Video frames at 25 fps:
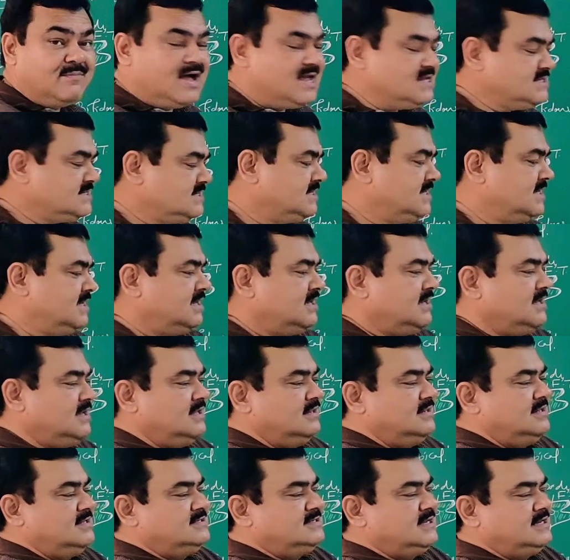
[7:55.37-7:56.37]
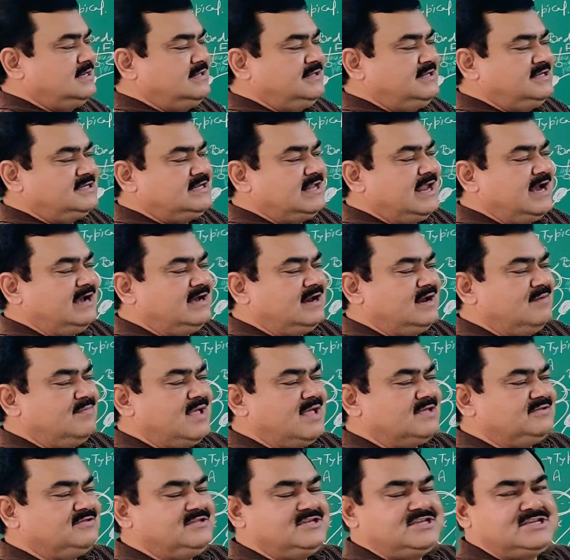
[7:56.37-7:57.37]
mass. This is this lateral
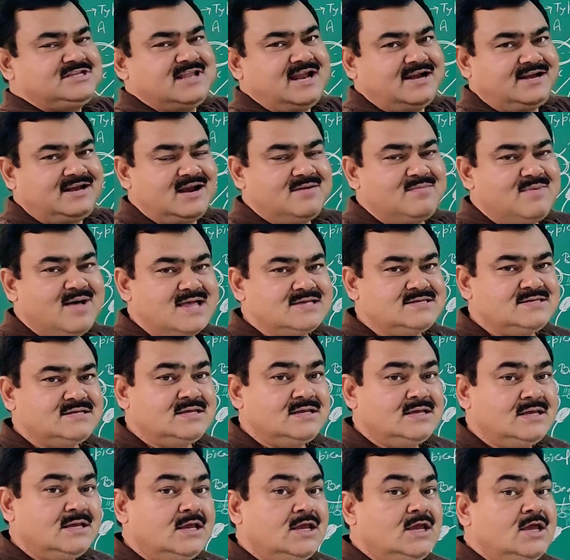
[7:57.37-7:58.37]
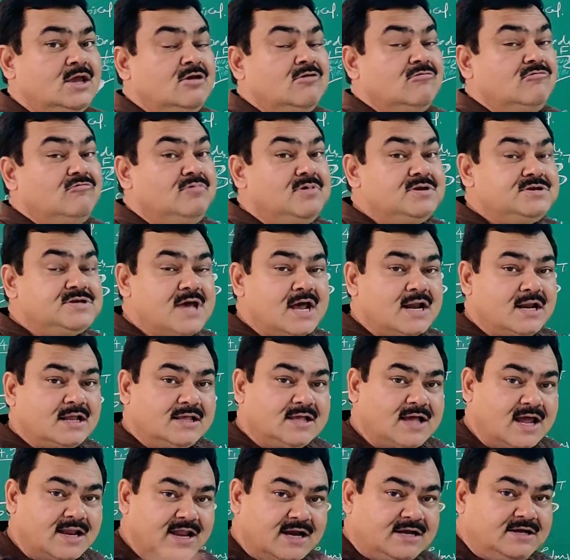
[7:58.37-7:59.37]
mass, which are
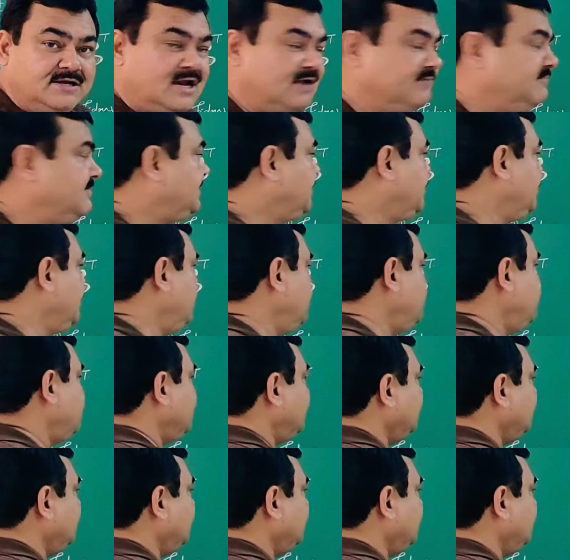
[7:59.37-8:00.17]
connected with each